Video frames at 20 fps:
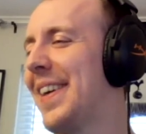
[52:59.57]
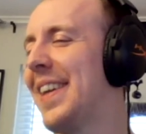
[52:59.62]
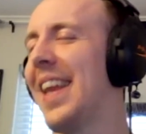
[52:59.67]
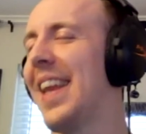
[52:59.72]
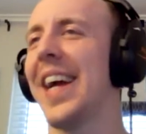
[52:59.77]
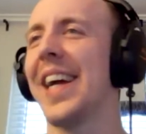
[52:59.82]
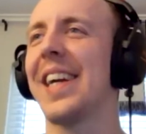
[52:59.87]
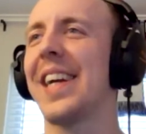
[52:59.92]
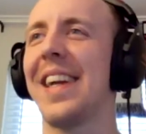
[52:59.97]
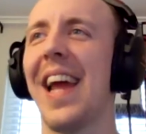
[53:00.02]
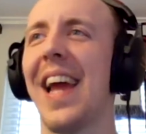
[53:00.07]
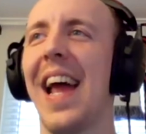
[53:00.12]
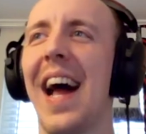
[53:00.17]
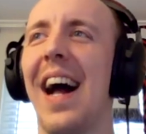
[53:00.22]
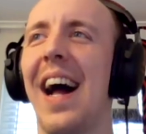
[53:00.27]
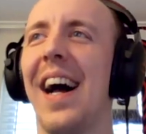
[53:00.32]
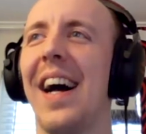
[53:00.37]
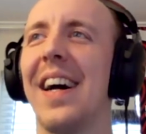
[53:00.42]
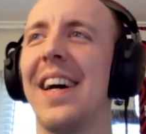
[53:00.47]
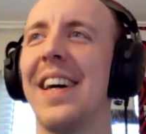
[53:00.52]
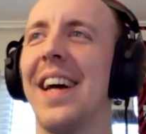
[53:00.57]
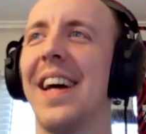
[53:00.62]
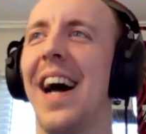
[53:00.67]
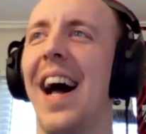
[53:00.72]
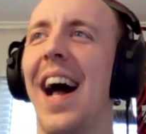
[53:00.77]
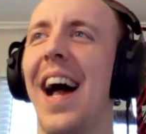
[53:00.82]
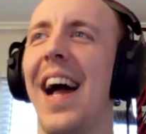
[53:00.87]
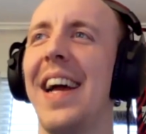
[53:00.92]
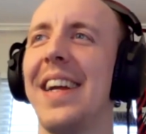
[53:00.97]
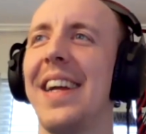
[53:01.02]
Like, yeah,
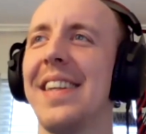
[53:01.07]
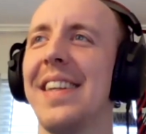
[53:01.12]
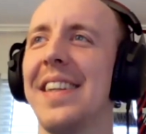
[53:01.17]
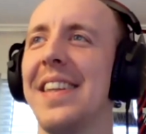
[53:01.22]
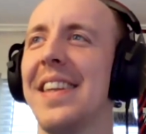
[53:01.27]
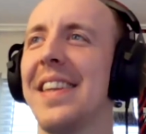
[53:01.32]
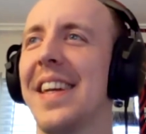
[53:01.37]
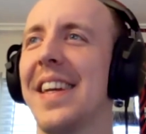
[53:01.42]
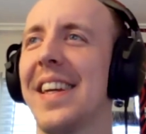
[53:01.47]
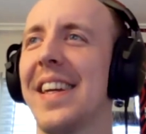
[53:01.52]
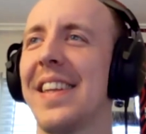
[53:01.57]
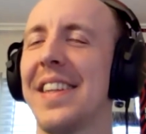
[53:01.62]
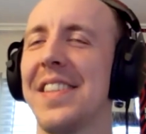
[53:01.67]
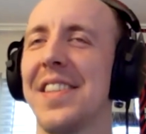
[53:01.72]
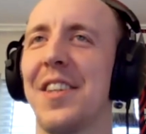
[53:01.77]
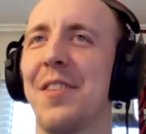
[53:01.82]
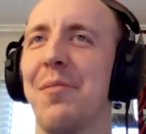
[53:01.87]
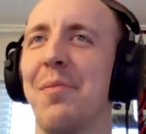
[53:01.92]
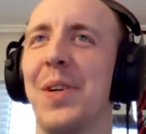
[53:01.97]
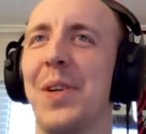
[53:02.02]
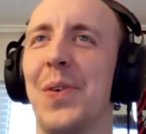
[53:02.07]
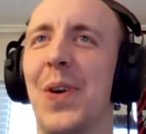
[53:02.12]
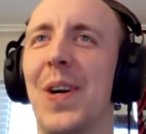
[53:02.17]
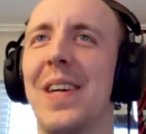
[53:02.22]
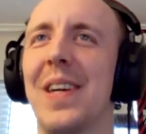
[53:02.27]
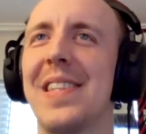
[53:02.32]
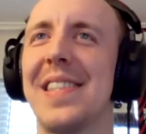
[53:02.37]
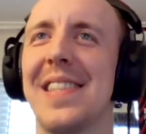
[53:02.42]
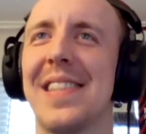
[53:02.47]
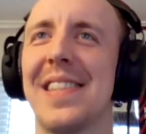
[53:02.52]
I didn't think this could be
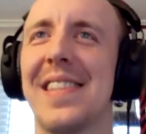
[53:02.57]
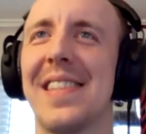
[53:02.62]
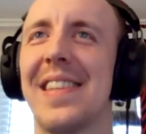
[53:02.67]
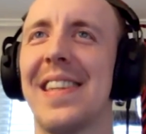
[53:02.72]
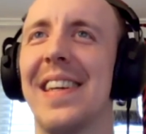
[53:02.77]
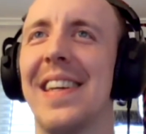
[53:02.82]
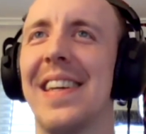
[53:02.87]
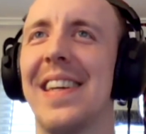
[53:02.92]
worse